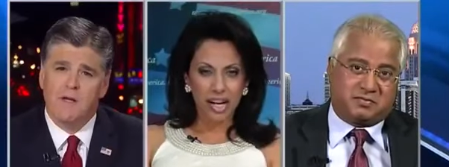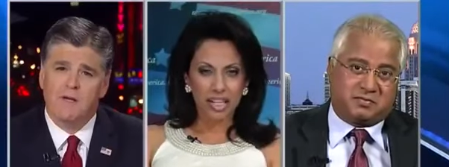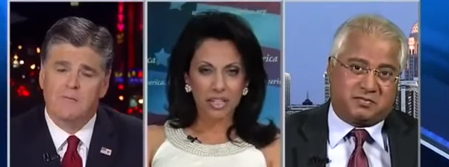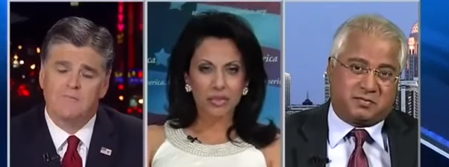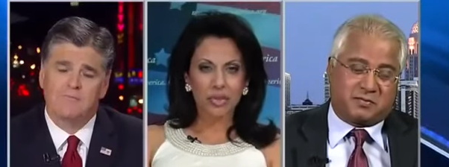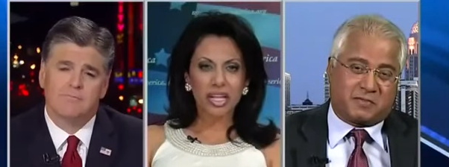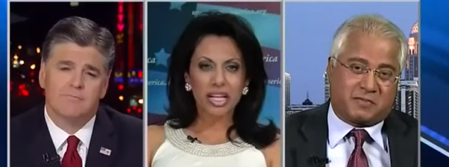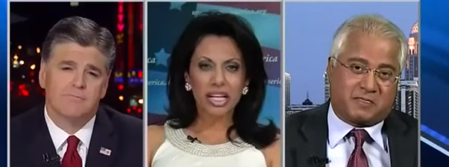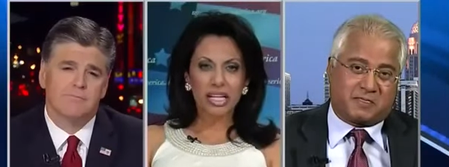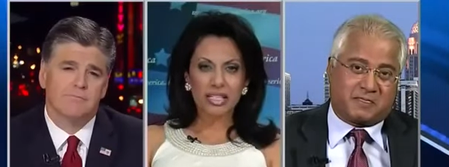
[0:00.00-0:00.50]

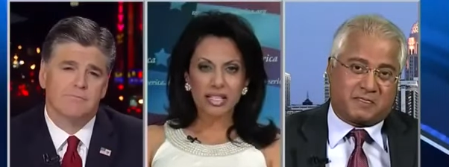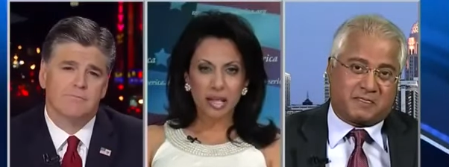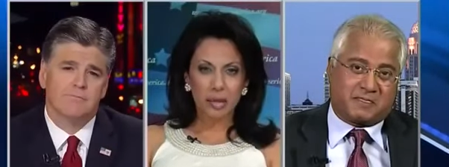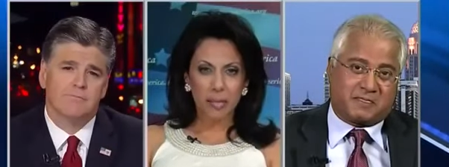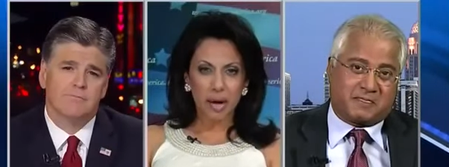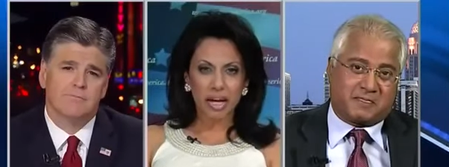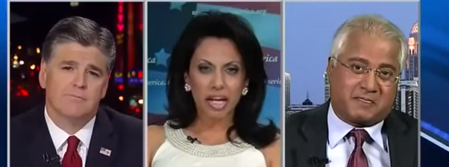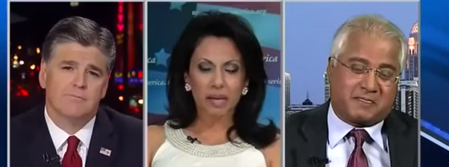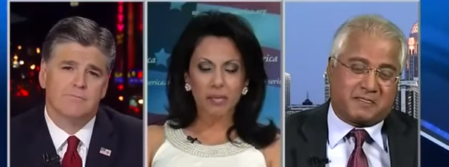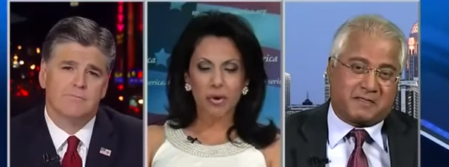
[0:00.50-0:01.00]
Speaker 1: country needs
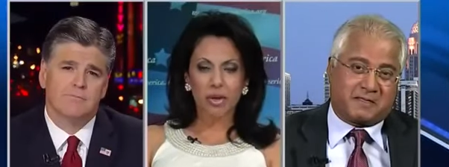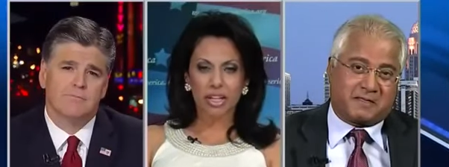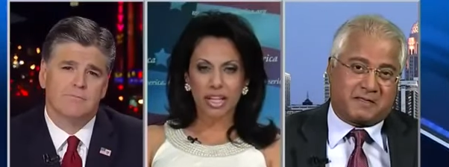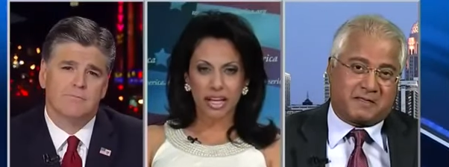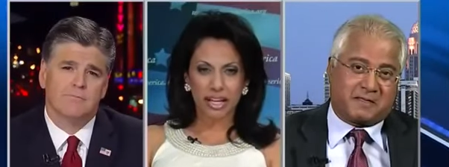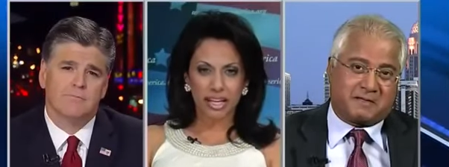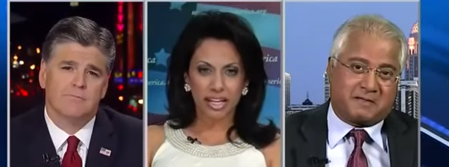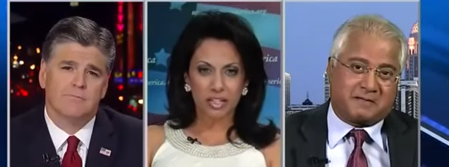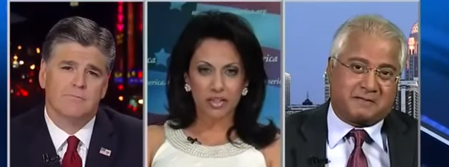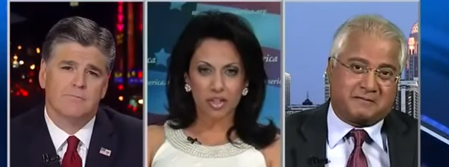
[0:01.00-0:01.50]
the money more
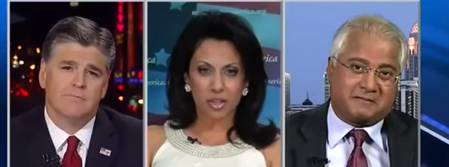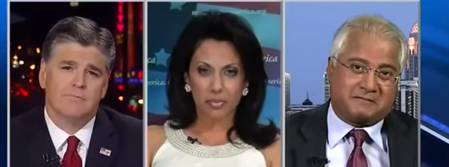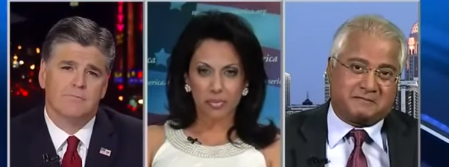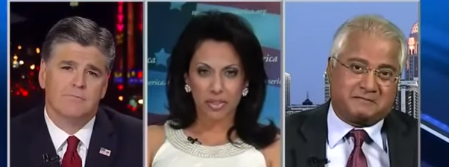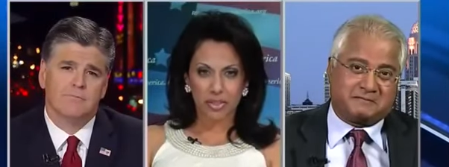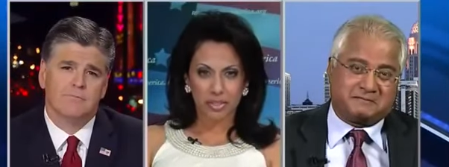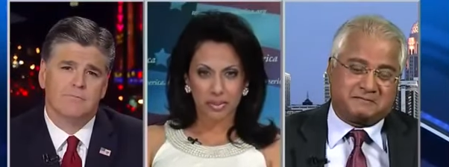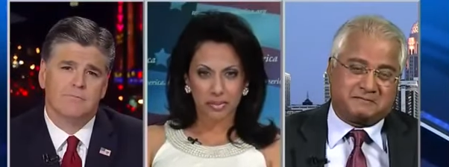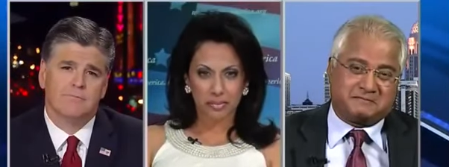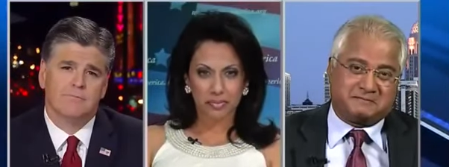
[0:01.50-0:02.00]
than
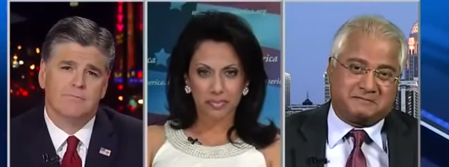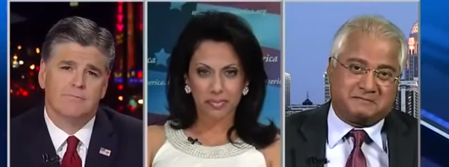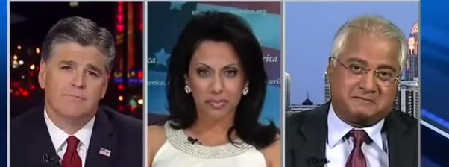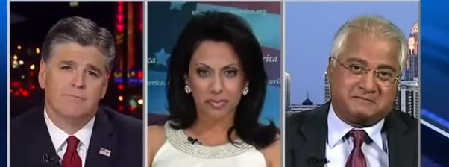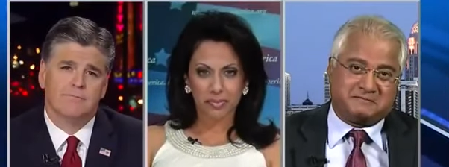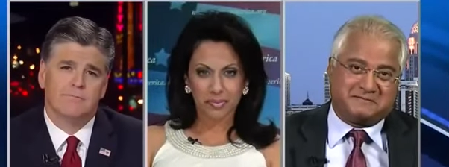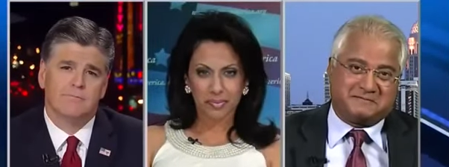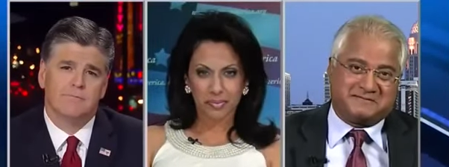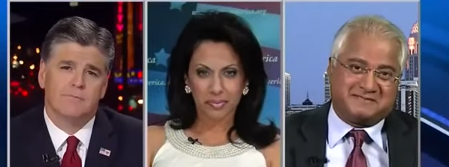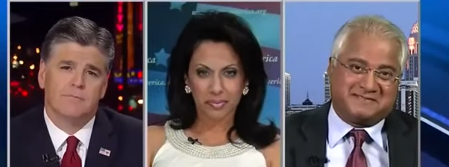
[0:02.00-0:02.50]
Egypt.
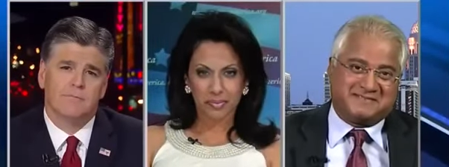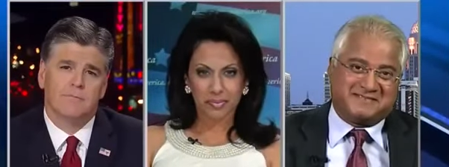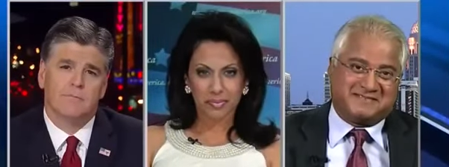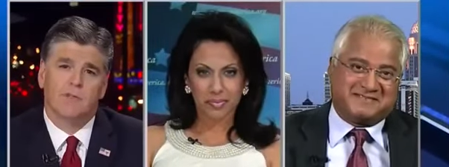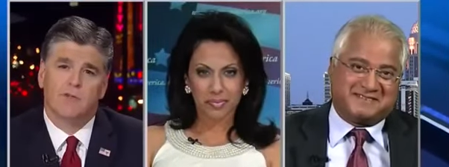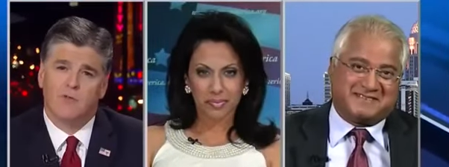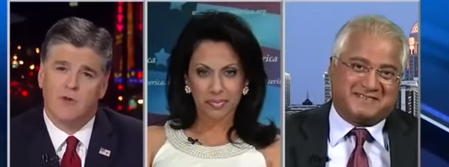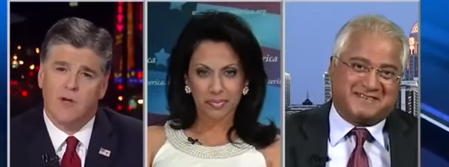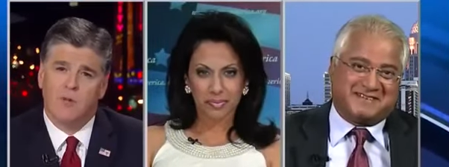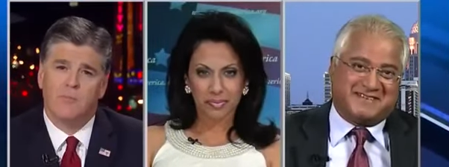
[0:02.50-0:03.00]

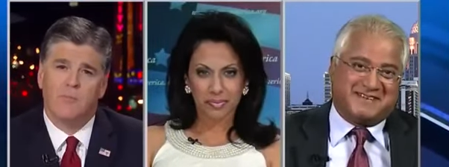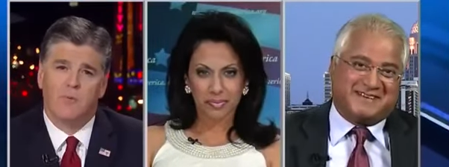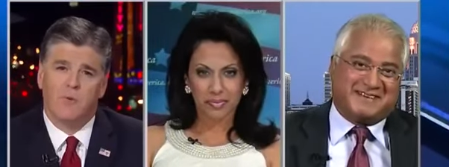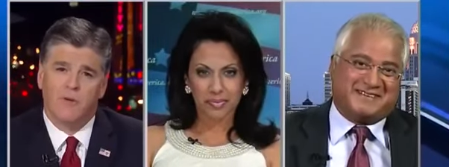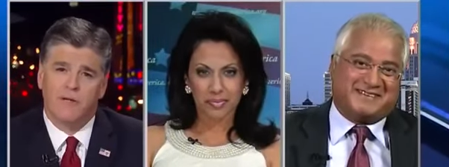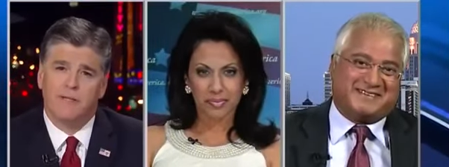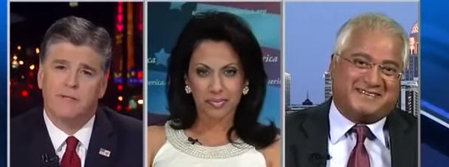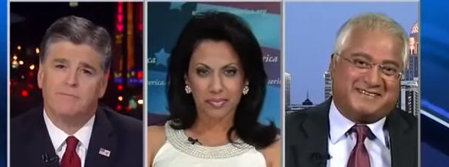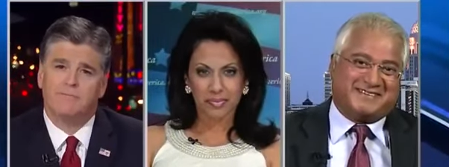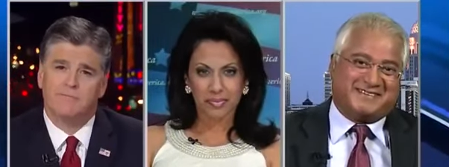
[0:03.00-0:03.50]
Speaker 2: Great point.